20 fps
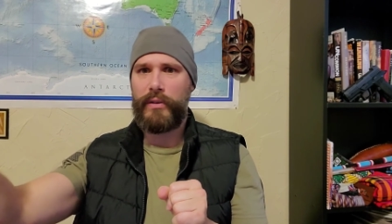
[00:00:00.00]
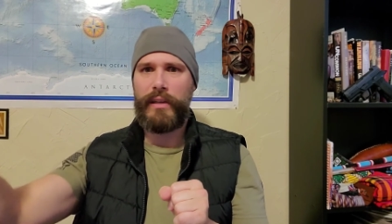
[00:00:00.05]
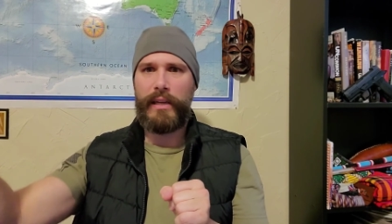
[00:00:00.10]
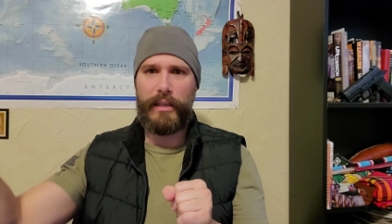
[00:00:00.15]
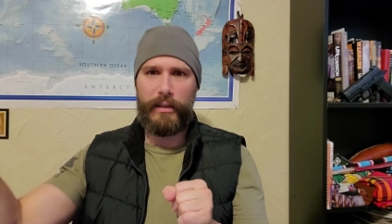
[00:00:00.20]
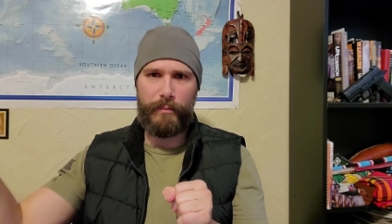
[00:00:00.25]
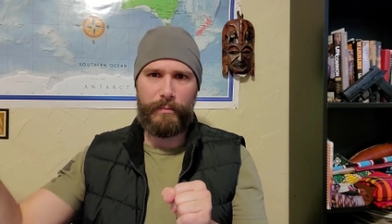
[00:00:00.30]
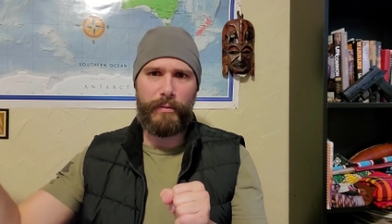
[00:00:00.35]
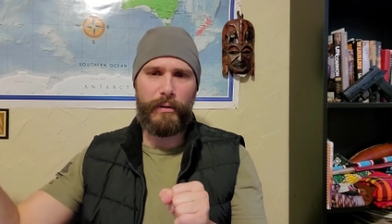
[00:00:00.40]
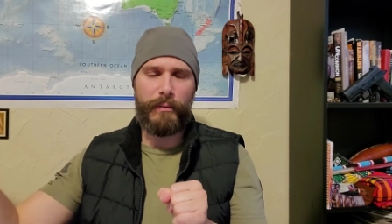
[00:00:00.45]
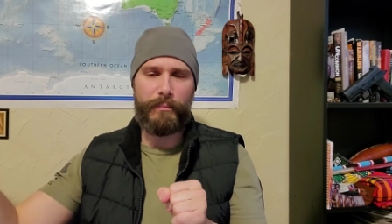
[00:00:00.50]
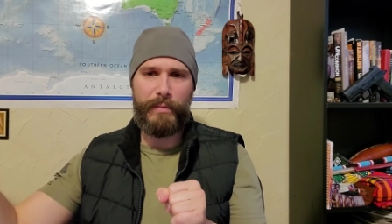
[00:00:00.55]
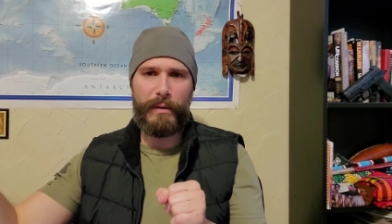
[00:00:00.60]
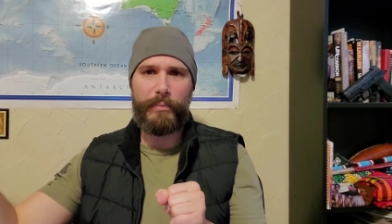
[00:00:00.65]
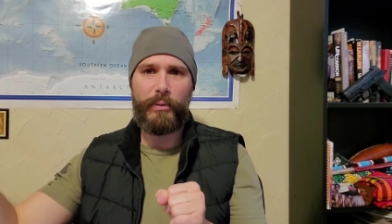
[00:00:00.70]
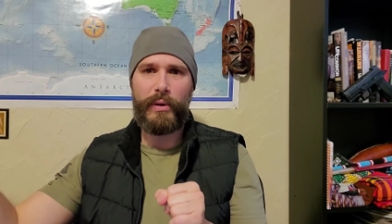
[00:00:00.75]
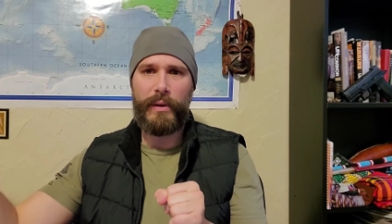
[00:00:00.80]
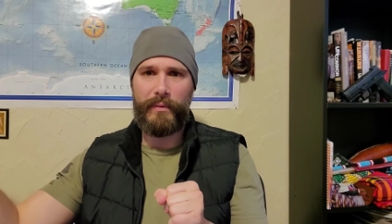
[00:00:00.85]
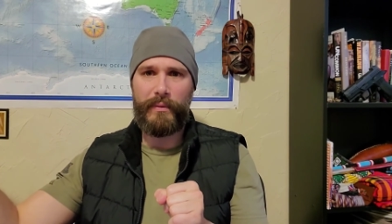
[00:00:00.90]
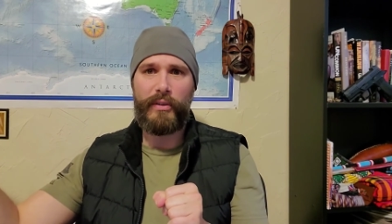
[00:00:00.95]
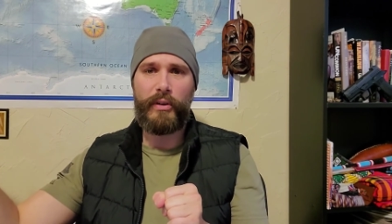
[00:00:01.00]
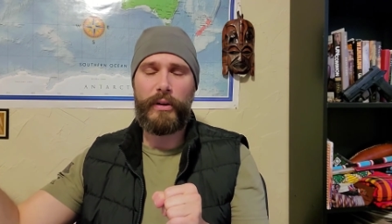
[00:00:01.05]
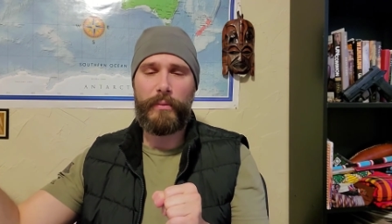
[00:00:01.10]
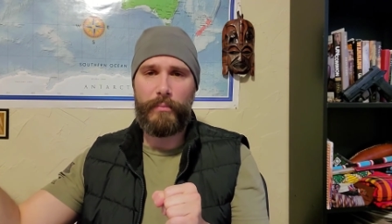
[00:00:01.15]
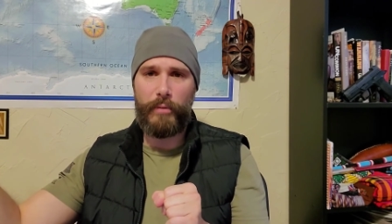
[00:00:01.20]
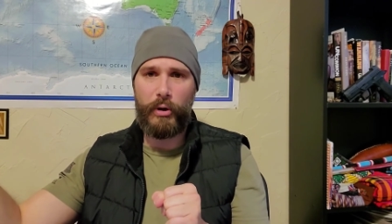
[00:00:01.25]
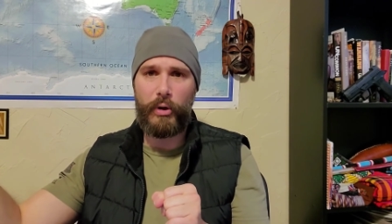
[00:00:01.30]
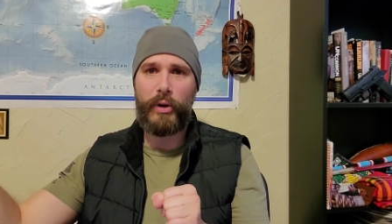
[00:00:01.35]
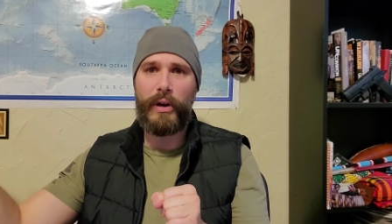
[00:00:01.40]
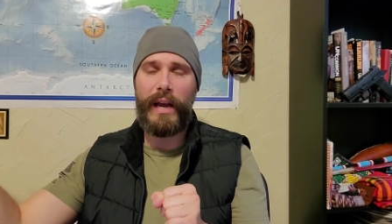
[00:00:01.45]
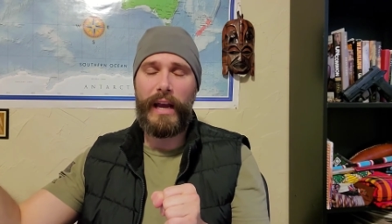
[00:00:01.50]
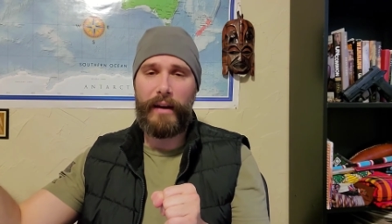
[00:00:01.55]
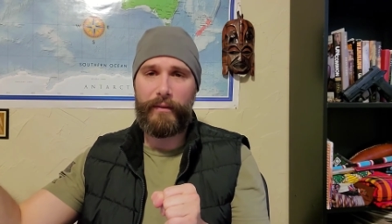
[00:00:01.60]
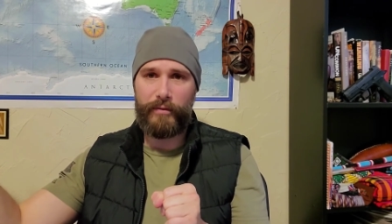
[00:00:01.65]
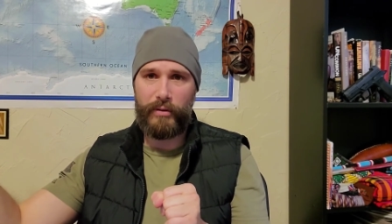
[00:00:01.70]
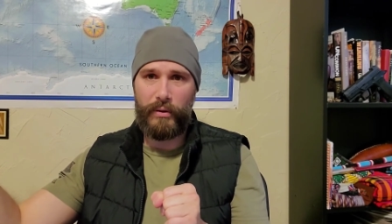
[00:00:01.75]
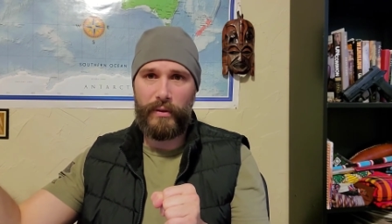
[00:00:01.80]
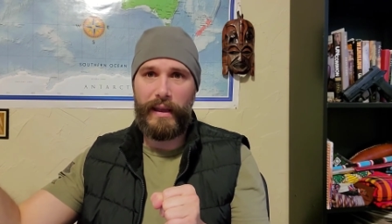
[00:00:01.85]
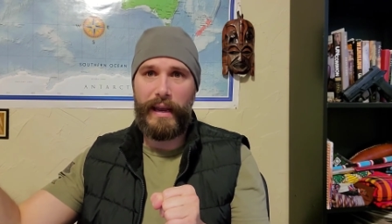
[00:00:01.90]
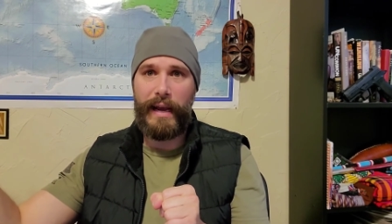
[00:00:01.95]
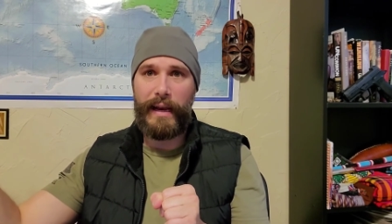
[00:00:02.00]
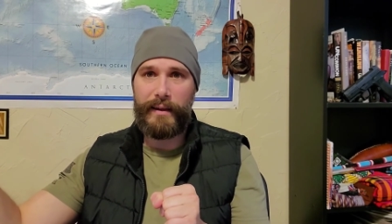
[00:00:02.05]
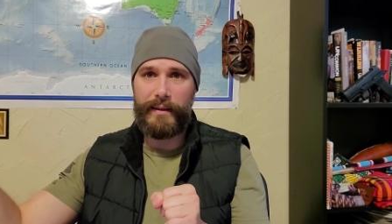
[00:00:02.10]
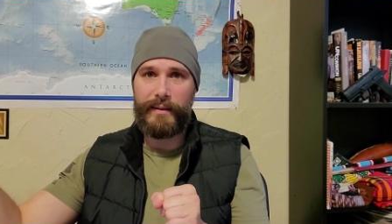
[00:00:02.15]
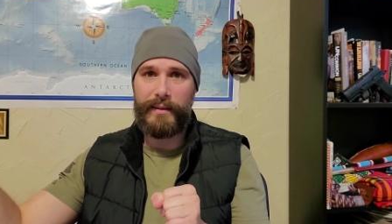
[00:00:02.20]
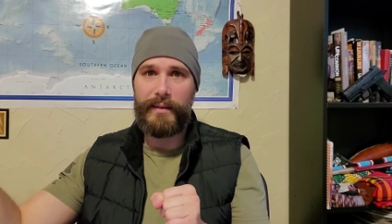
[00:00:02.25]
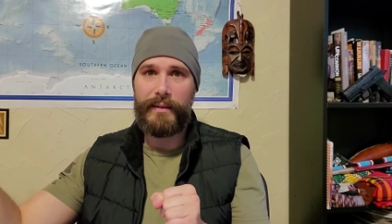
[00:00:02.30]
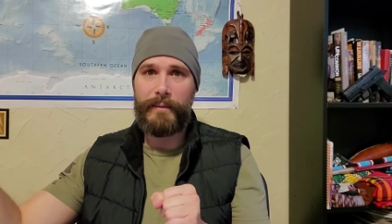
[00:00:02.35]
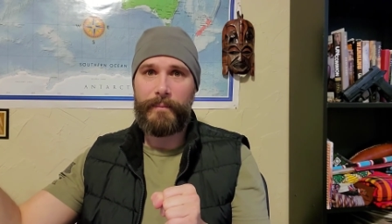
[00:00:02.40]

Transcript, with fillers: the other people he was going to mm-hmm. murder after that.